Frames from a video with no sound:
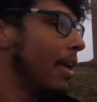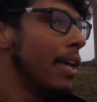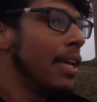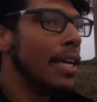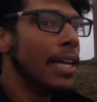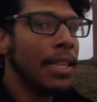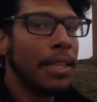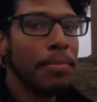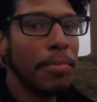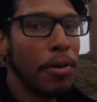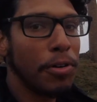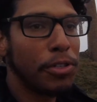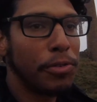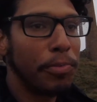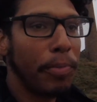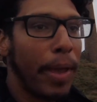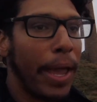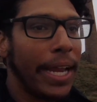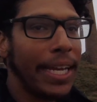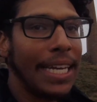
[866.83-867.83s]
The most
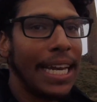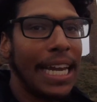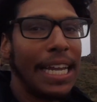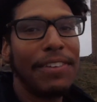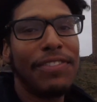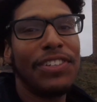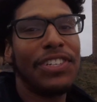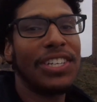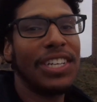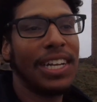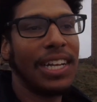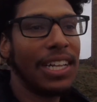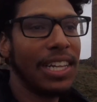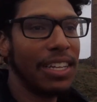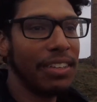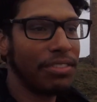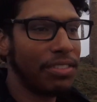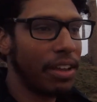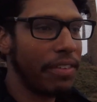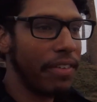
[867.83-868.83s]
magnificent
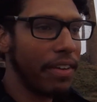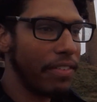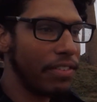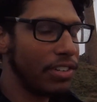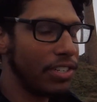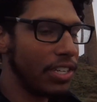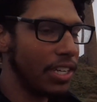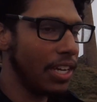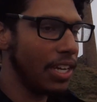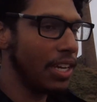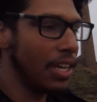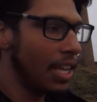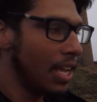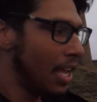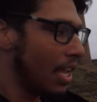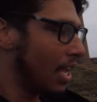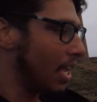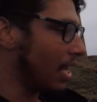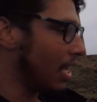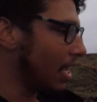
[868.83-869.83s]
cliffs I've ever seen
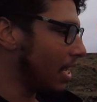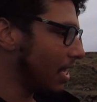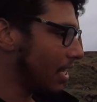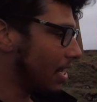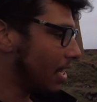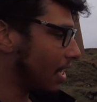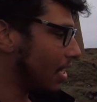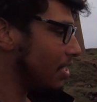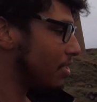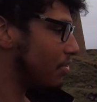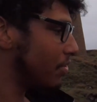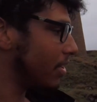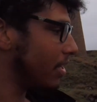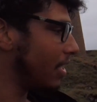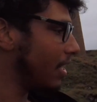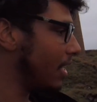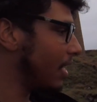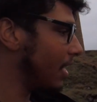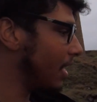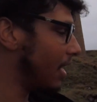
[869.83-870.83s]
in any country, in
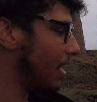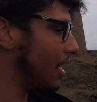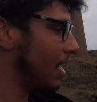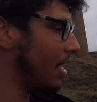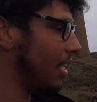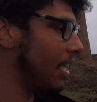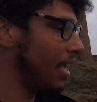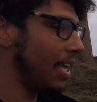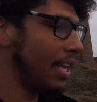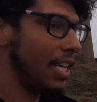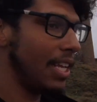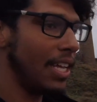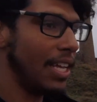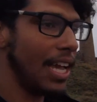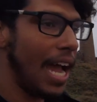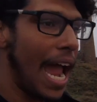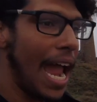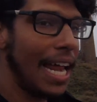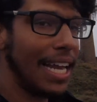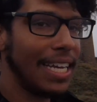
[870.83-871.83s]
any
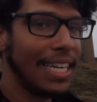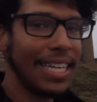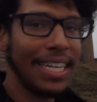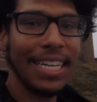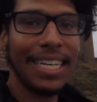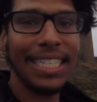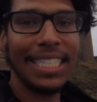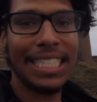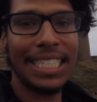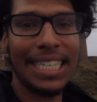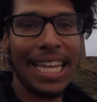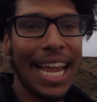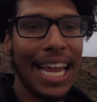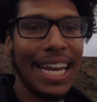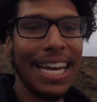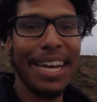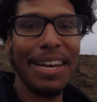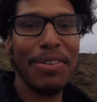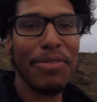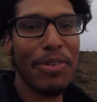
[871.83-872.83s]
island, any state,
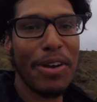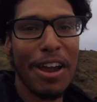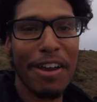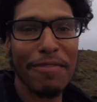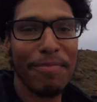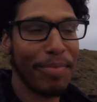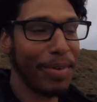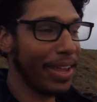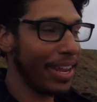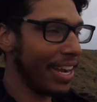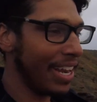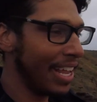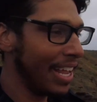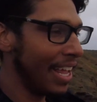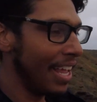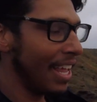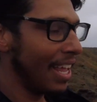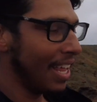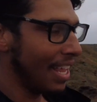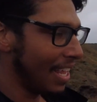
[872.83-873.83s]
anywhere I've
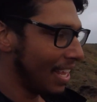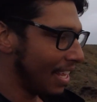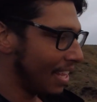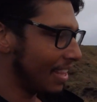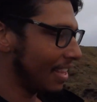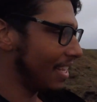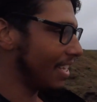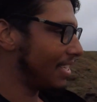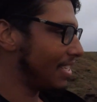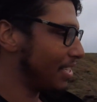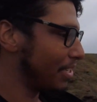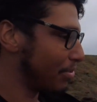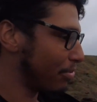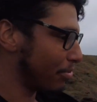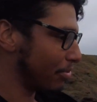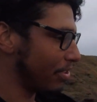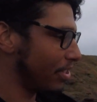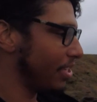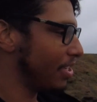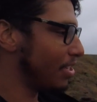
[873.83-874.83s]
been. This
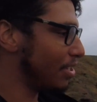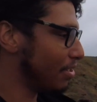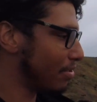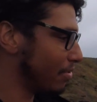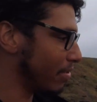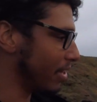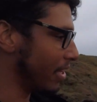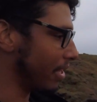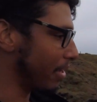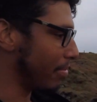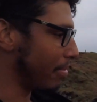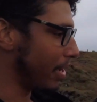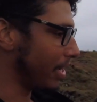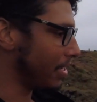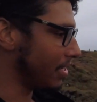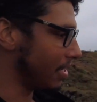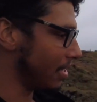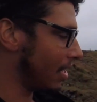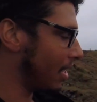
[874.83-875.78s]
is really amazing.